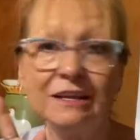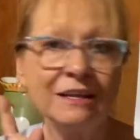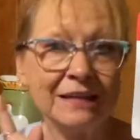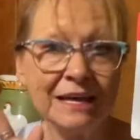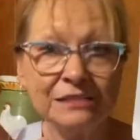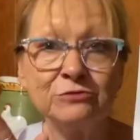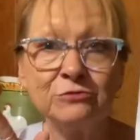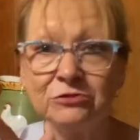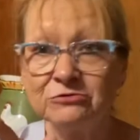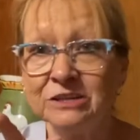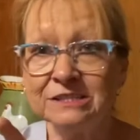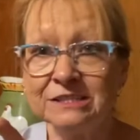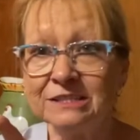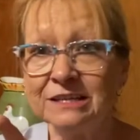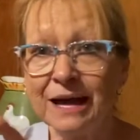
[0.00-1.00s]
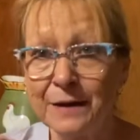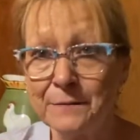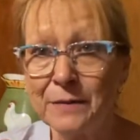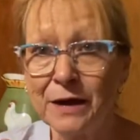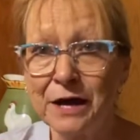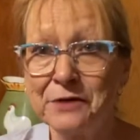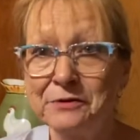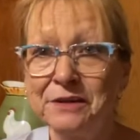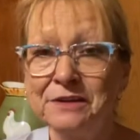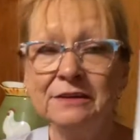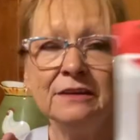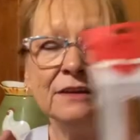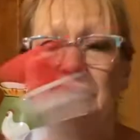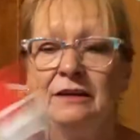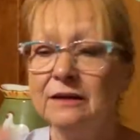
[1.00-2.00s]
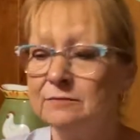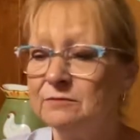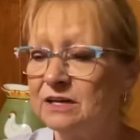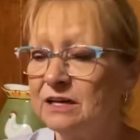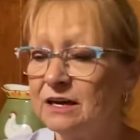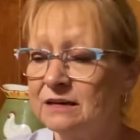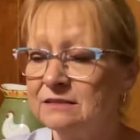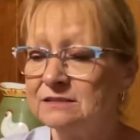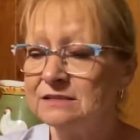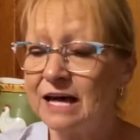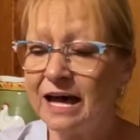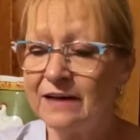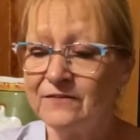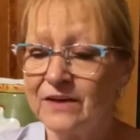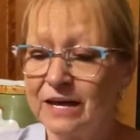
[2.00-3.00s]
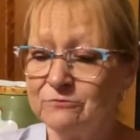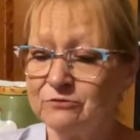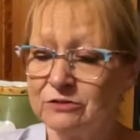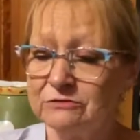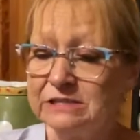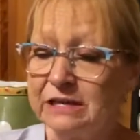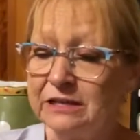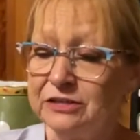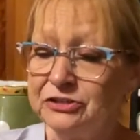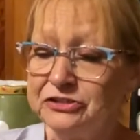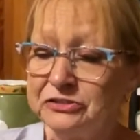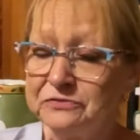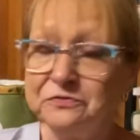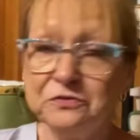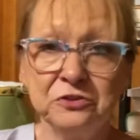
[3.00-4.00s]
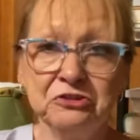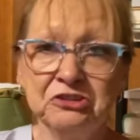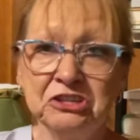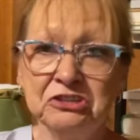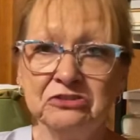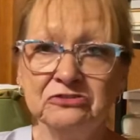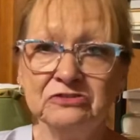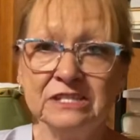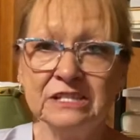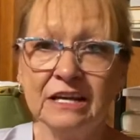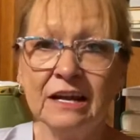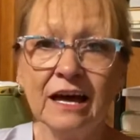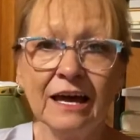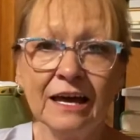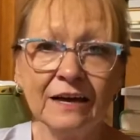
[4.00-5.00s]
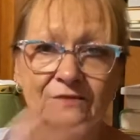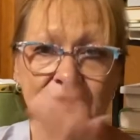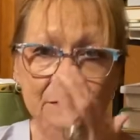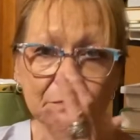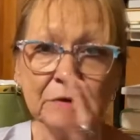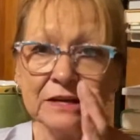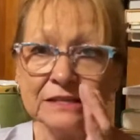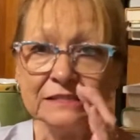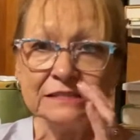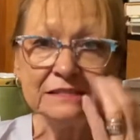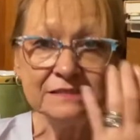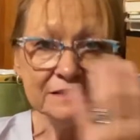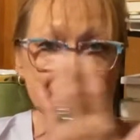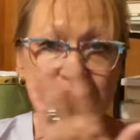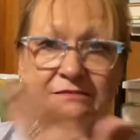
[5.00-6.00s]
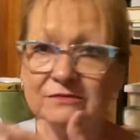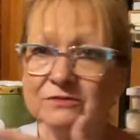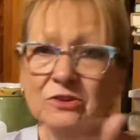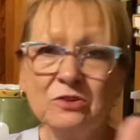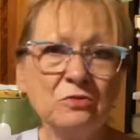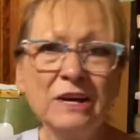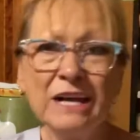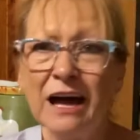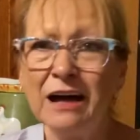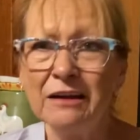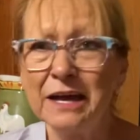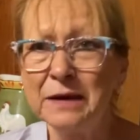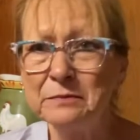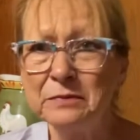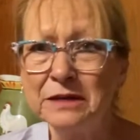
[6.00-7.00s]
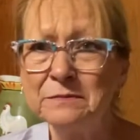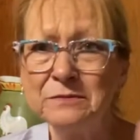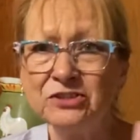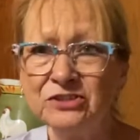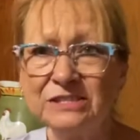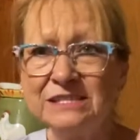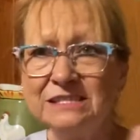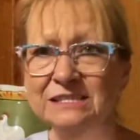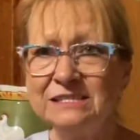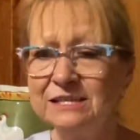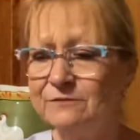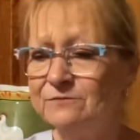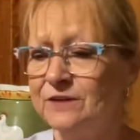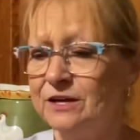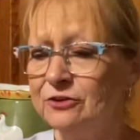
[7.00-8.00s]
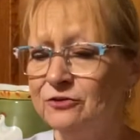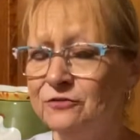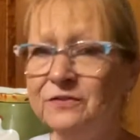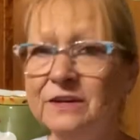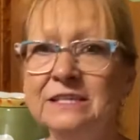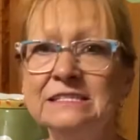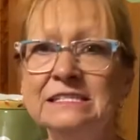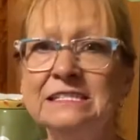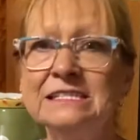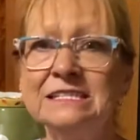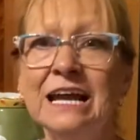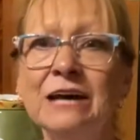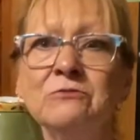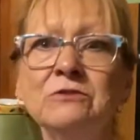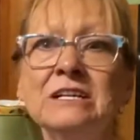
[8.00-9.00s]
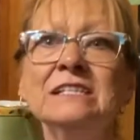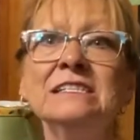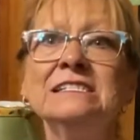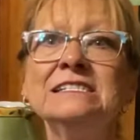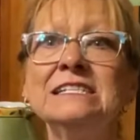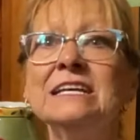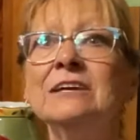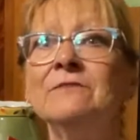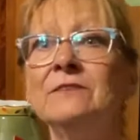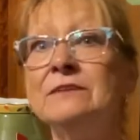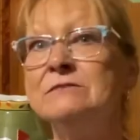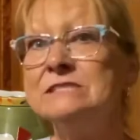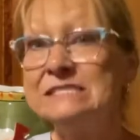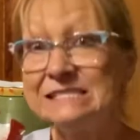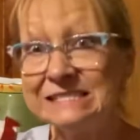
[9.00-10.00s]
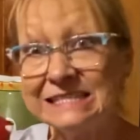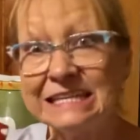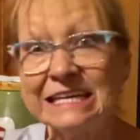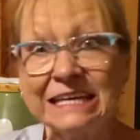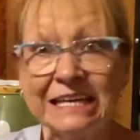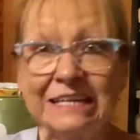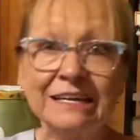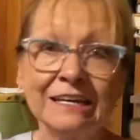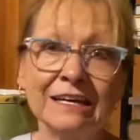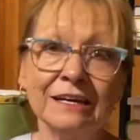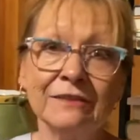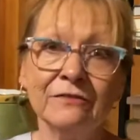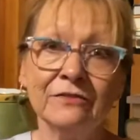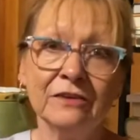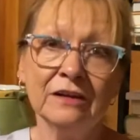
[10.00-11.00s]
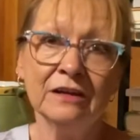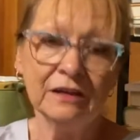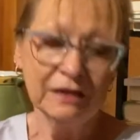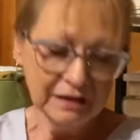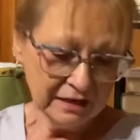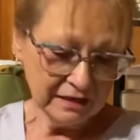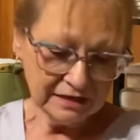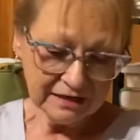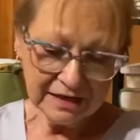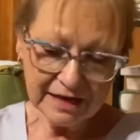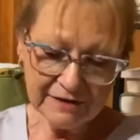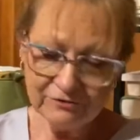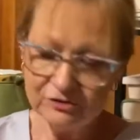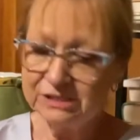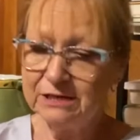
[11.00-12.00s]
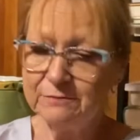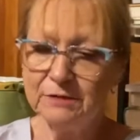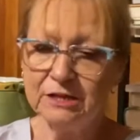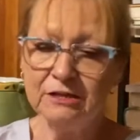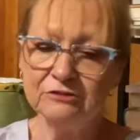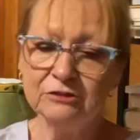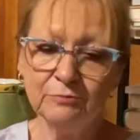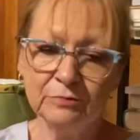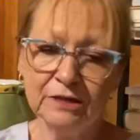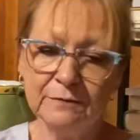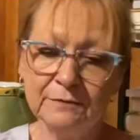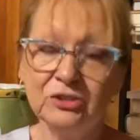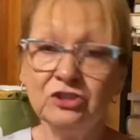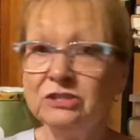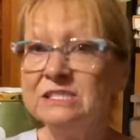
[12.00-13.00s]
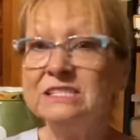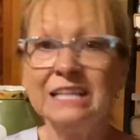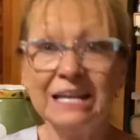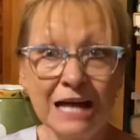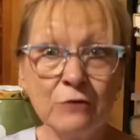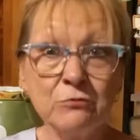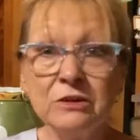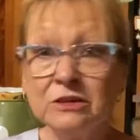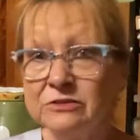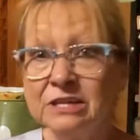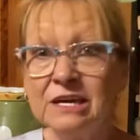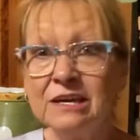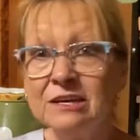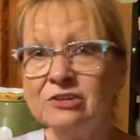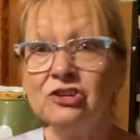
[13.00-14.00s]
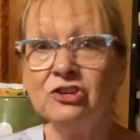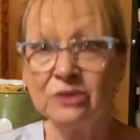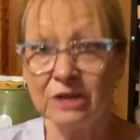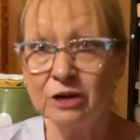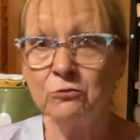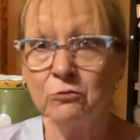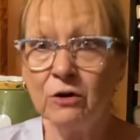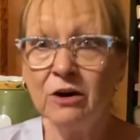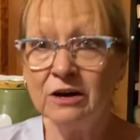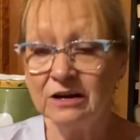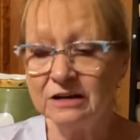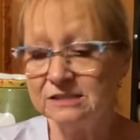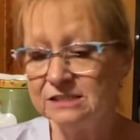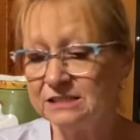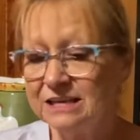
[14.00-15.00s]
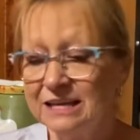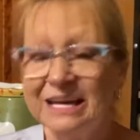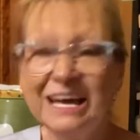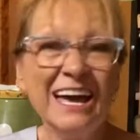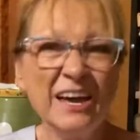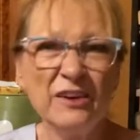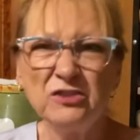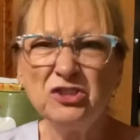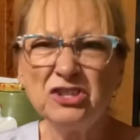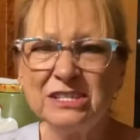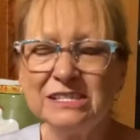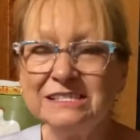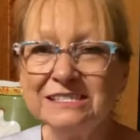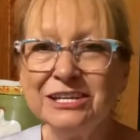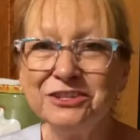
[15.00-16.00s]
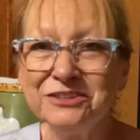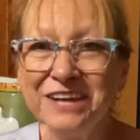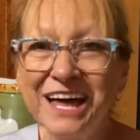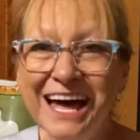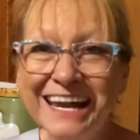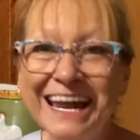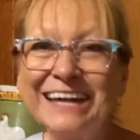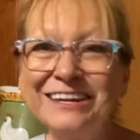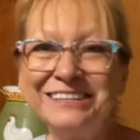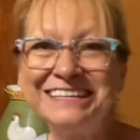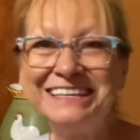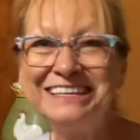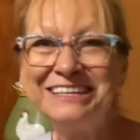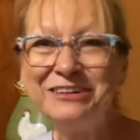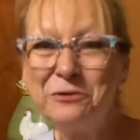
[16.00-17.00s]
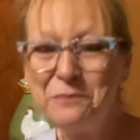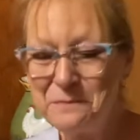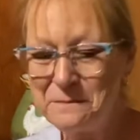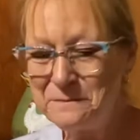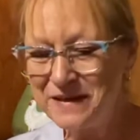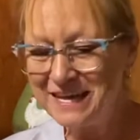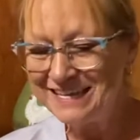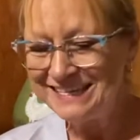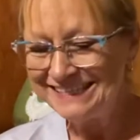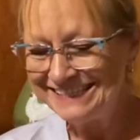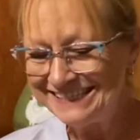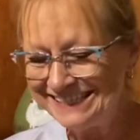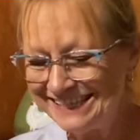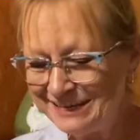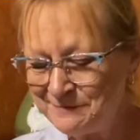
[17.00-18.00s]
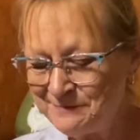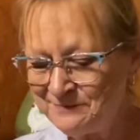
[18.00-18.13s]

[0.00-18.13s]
And that's one reason I bought it. Because I've had rosacea for years. And I have some places. Well, we all have blemishes and stuff on our faces. And I wanted to see if it was thick enough to cover some of those blemishes. And I will tell you it was. It was just too light. I looked a little pasty.